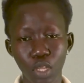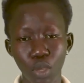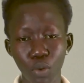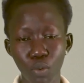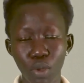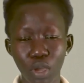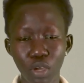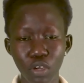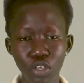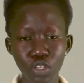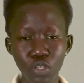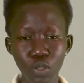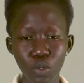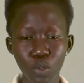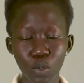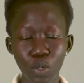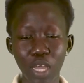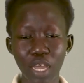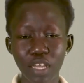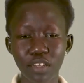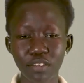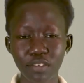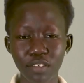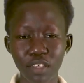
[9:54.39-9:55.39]
We are going to
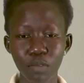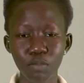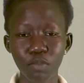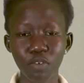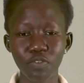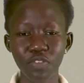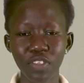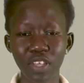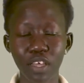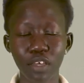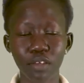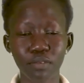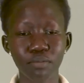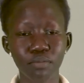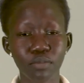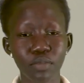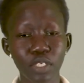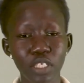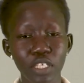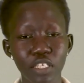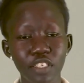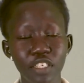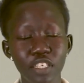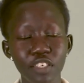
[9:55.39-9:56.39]
look at some of the
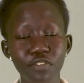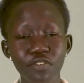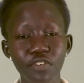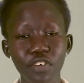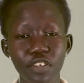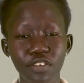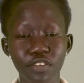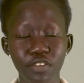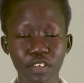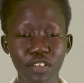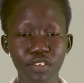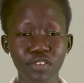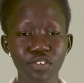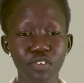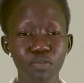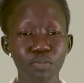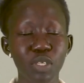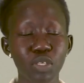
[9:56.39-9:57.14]
differences